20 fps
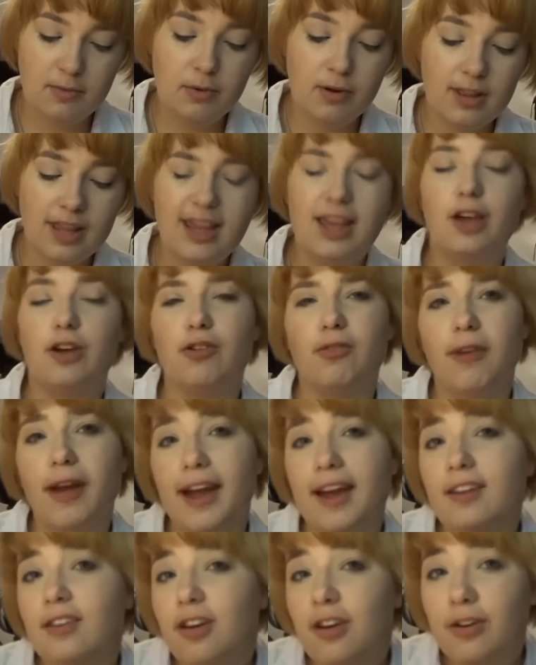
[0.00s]
like a
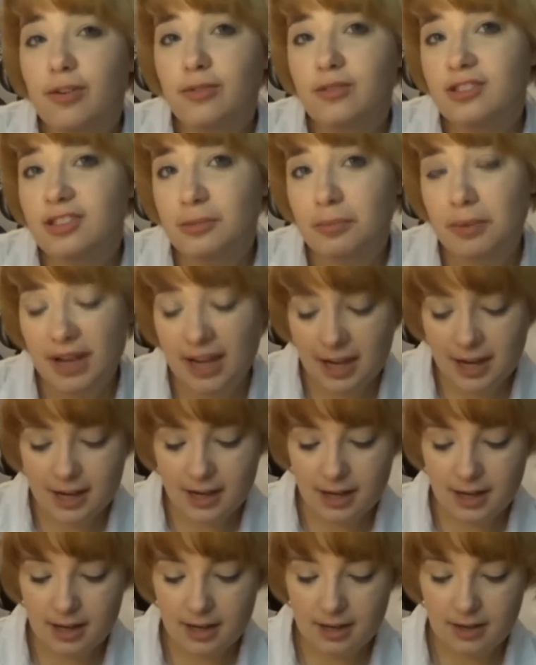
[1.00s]
gray toned
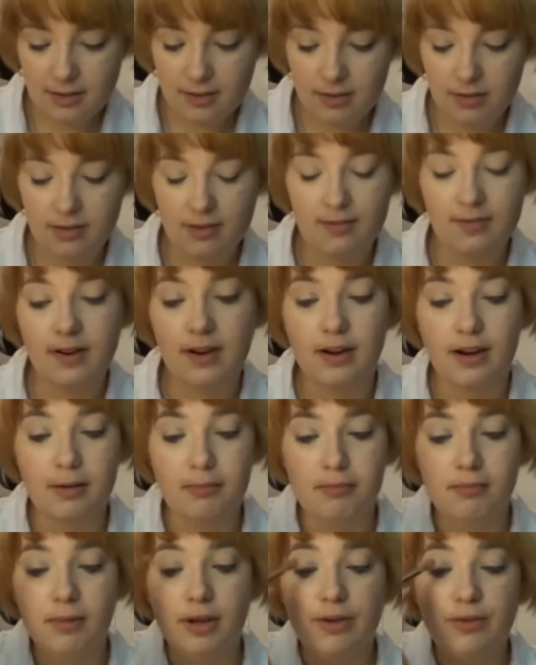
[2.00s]
pink, so it's very
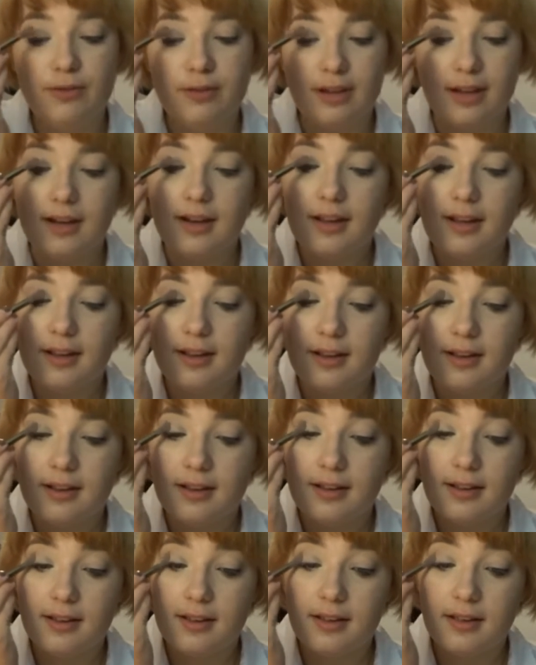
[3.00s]
muted.
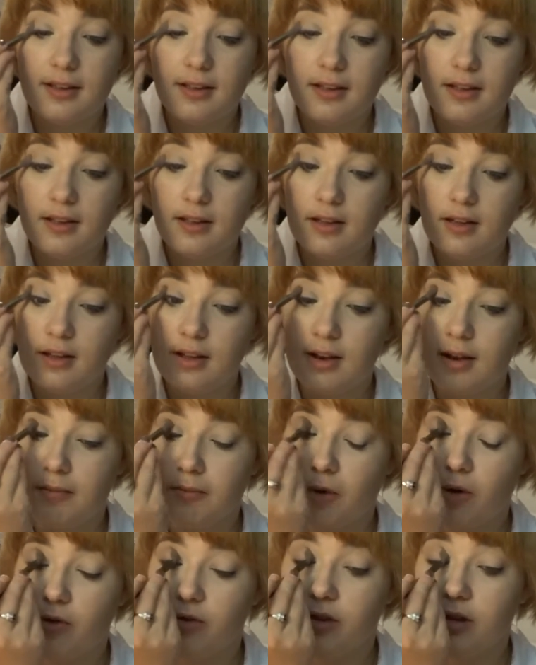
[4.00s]

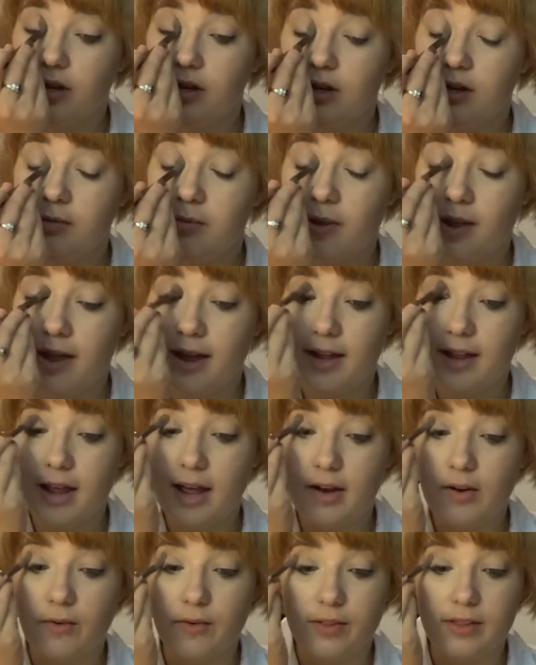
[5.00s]
I'm only going to apply
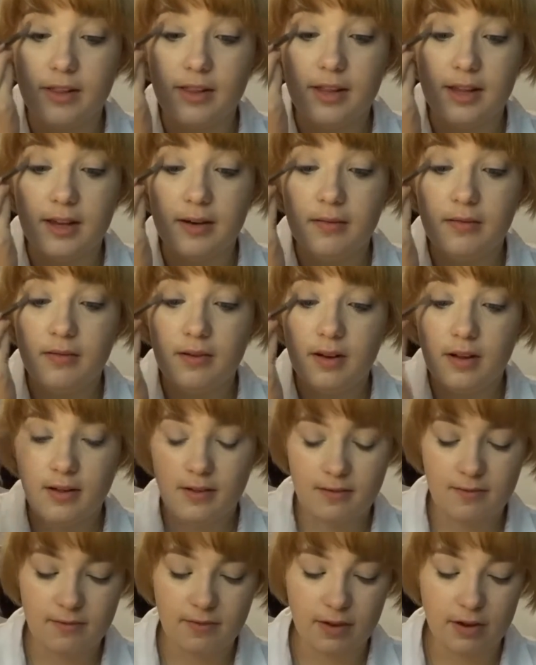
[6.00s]
that on the lid
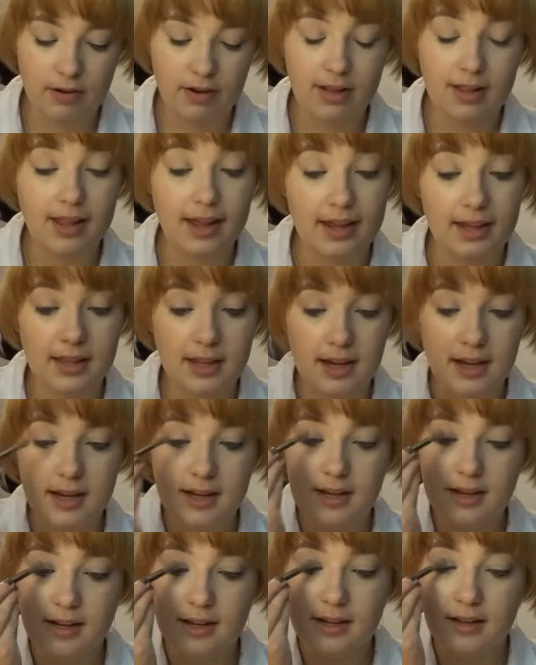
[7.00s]
very lightly.
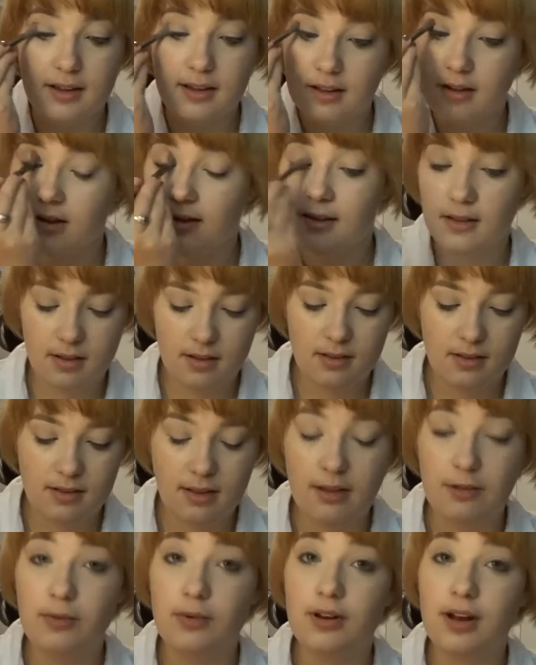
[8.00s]

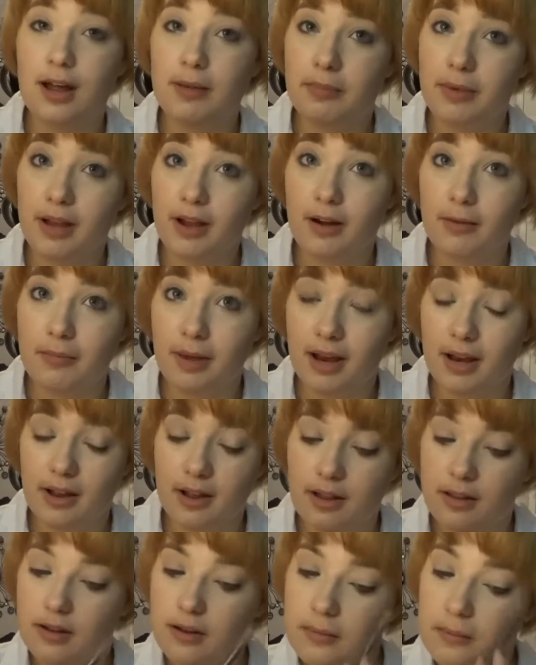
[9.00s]
This will not be our main
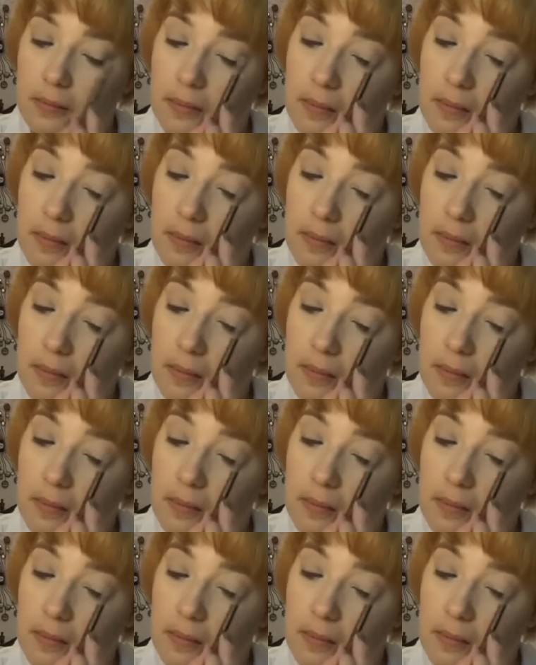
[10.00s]
color.